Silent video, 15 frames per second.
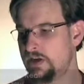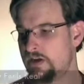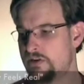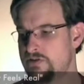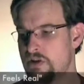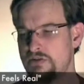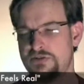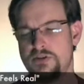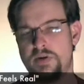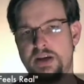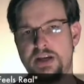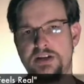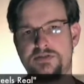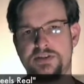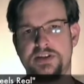There's also an
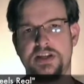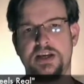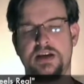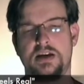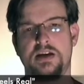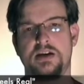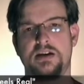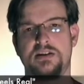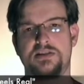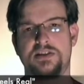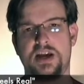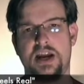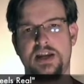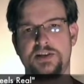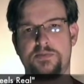interesting
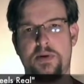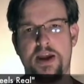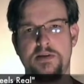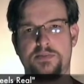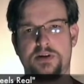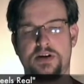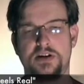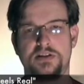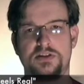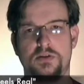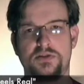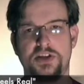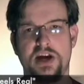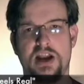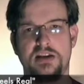science paper, a
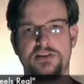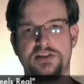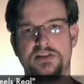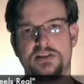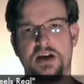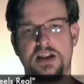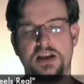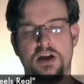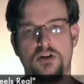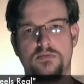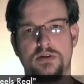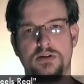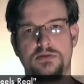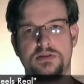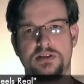sociology study
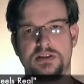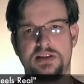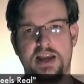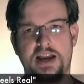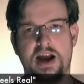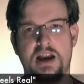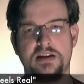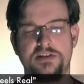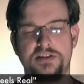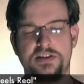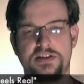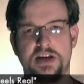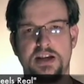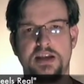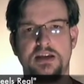almost, a psychology
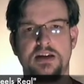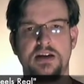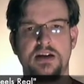study,